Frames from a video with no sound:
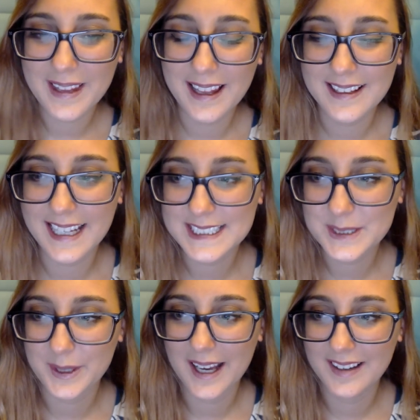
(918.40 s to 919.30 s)
Next we
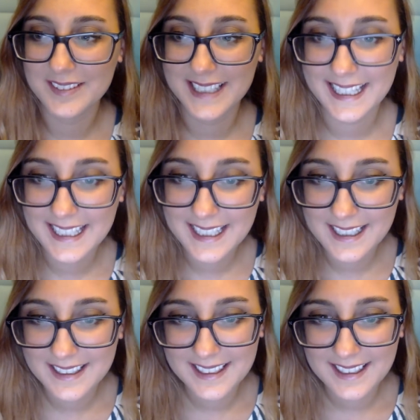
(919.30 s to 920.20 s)
have Nadia.
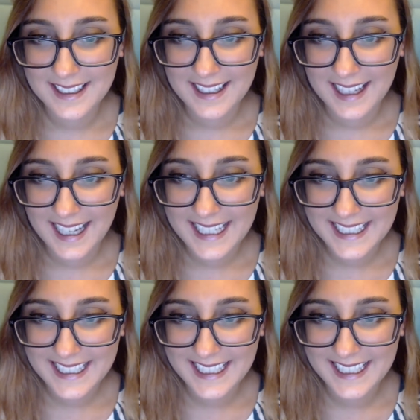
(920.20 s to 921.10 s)
Hi
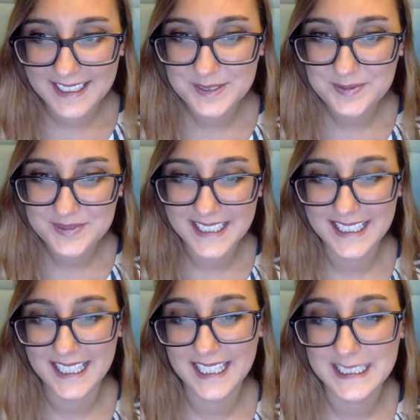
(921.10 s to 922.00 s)
Nadia.
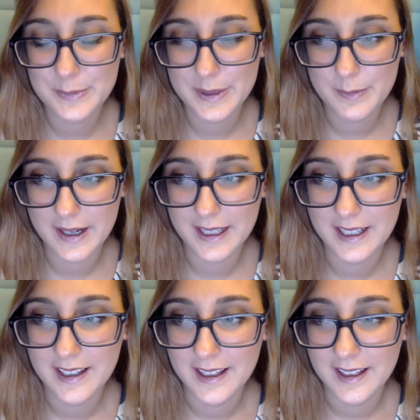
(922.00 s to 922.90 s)
Nadia has been my
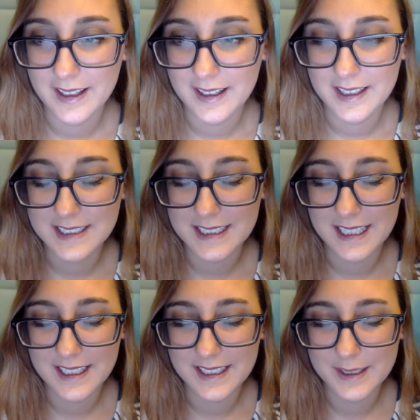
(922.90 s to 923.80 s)

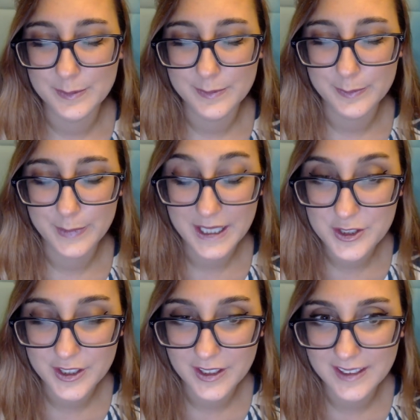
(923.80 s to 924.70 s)

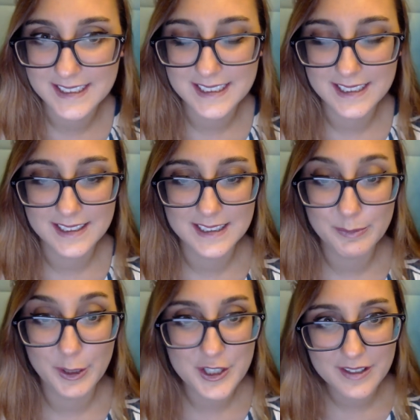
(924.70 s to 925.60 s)
Patreon since
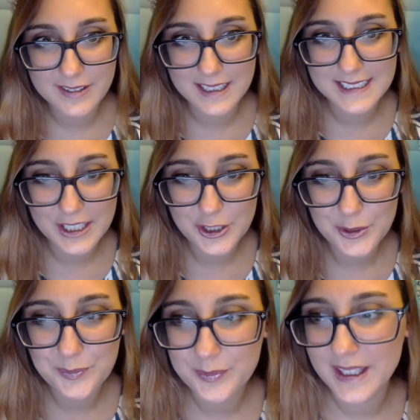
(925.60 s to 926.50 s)
March of this year.
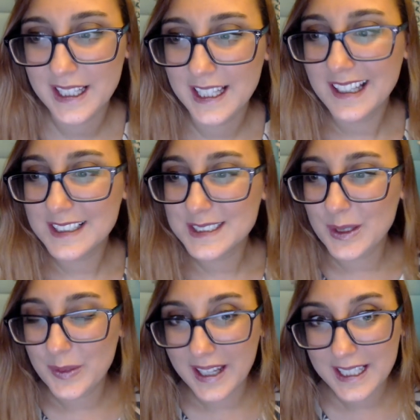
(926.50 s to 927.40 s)
So
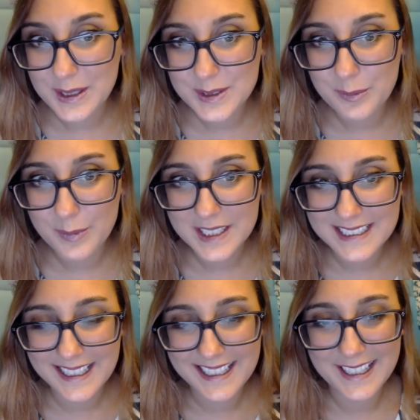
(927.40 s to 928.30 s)
thank you so much,
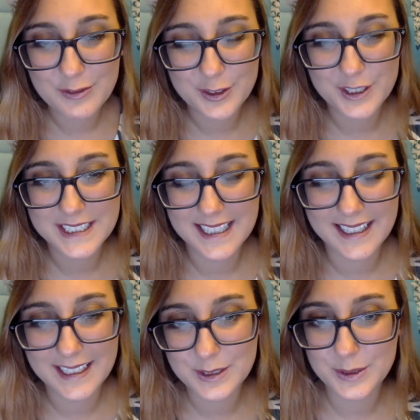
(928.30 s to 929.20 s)
Nadia, for
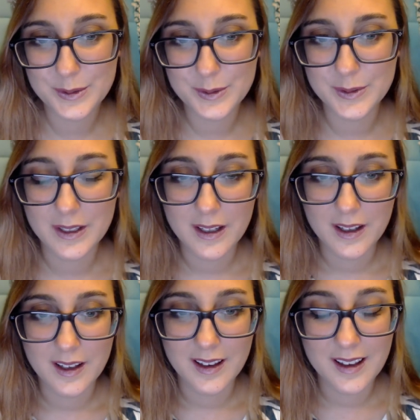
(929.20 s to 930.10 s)
deciding to
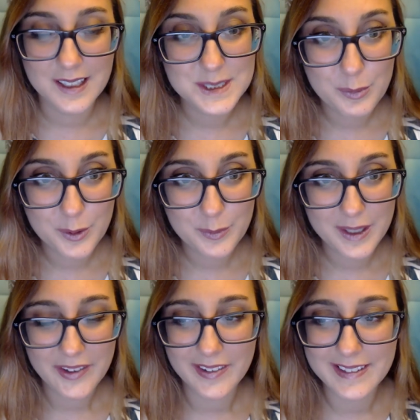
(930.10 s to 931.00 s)
support me
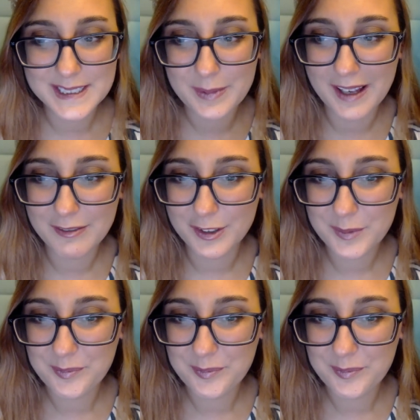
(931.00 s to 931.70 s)
here on this platform.